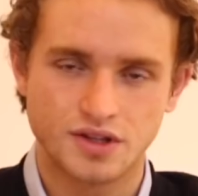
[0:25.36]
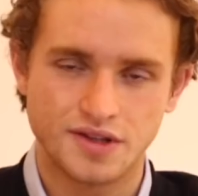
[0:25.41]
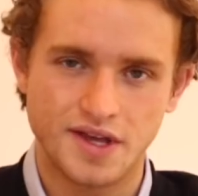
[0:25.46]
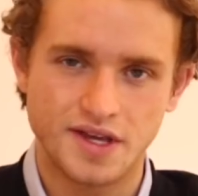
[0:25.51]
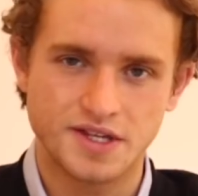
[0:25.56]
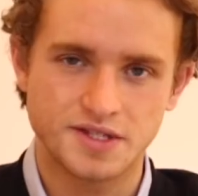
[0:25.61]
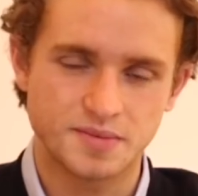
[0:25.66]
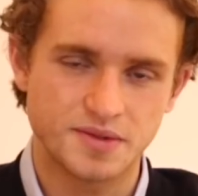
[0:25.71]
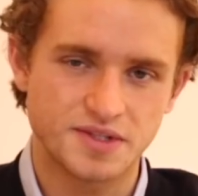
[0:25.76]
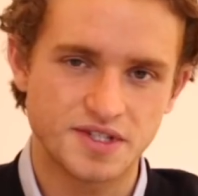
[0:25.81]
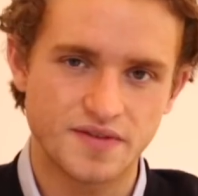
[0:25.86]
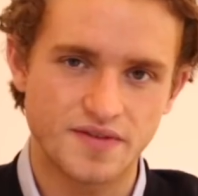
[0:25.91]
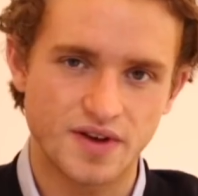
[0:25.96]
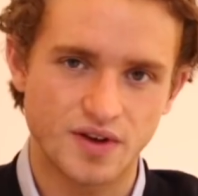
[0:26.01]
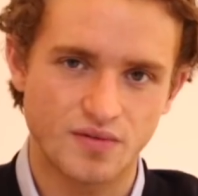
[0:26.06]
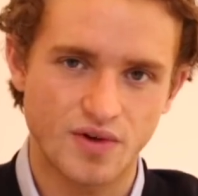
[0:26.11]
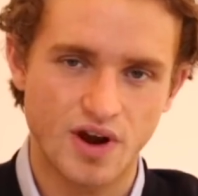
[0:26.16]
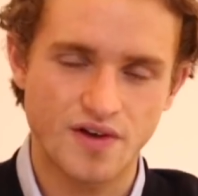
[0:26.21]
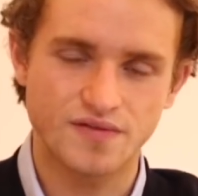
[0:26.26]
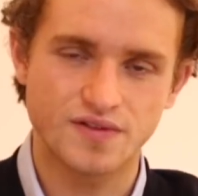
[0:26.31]
The
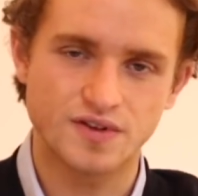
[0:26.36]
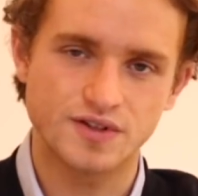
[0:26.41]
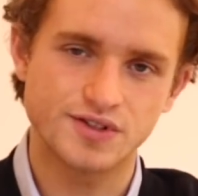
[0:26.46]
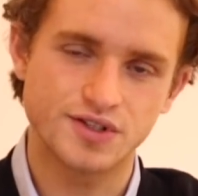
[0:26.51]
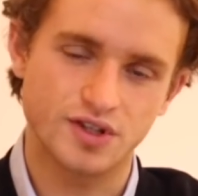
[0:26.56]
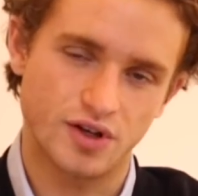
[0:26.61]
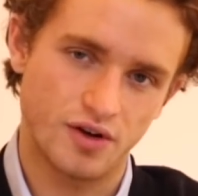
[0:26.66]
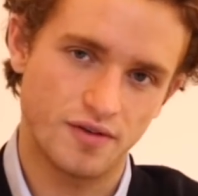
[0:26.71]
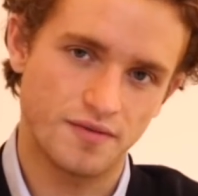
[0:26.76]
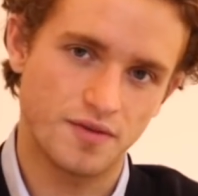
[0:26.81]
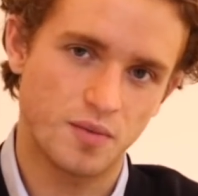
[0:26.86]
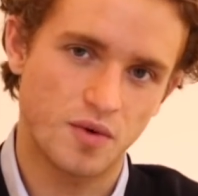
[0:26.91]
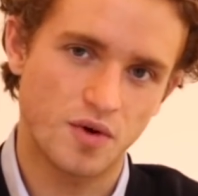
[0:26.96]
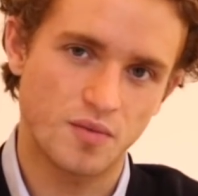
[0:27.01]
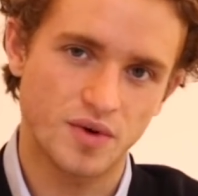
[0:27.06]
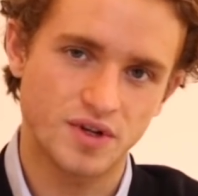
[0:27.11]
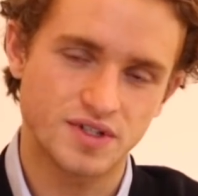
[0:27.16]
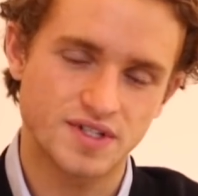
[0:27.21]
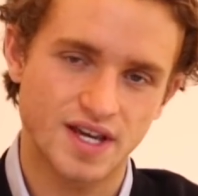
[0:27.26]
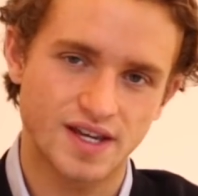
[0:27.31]
specific reference of the
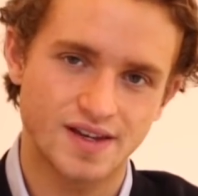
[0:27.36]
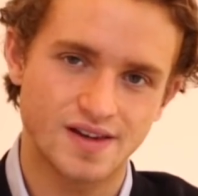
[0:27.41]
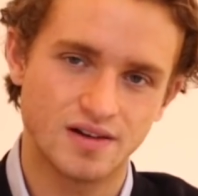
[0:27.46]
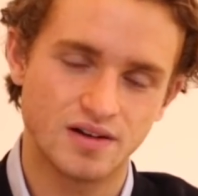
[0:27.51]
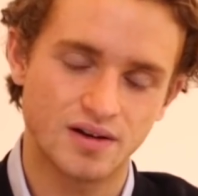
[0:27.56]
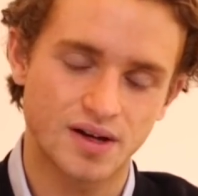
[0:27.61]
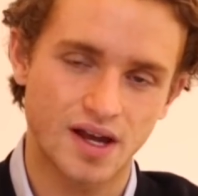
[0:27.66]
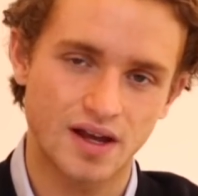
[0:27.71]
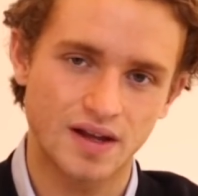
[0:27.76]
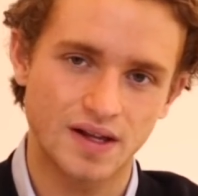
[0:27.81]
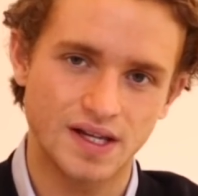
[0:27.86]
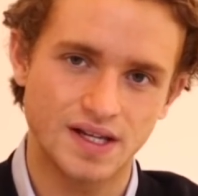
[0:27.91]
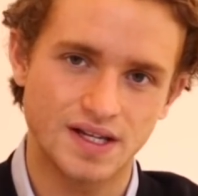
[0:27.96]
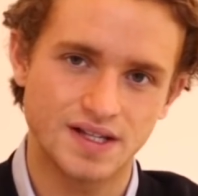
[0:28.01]
one we're taking a look at